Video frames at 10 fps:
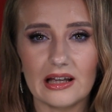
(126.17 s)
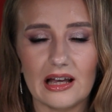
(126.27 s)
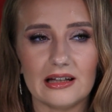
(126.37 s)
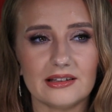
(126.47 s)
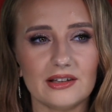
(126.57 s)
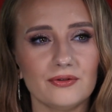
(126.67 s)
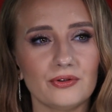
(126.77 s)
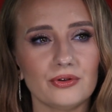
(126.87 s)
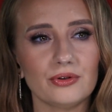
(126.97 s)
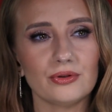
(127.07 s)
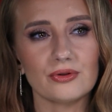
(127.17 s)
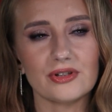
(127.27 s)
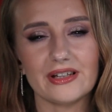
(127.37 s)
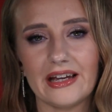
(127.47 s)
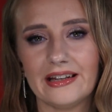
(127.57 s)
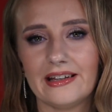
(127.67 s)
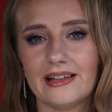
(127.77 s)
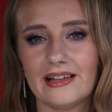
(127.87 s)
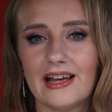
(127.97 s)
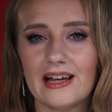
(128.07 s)
and if you use
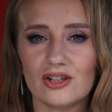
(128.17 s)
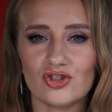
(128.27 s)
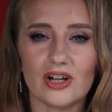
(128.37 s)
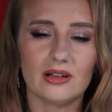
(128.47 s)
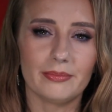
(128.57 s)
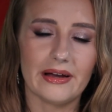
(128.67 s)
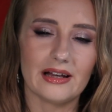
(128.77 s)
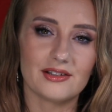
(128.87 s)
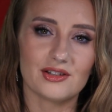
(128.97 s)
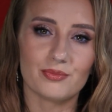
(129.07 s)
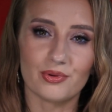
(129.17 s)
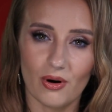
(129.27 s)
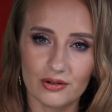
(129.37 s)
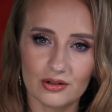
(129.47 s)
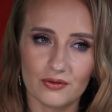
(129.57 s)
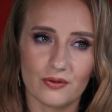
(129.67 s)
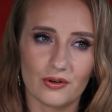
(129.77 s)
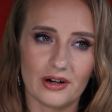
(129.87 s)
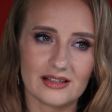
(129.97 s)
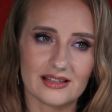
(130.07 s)
any gel-based product,
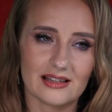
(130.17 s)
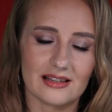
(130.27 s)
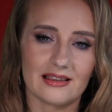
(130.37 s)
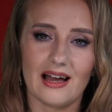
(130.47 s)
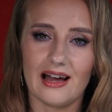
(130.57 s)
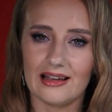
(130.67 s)
for instance,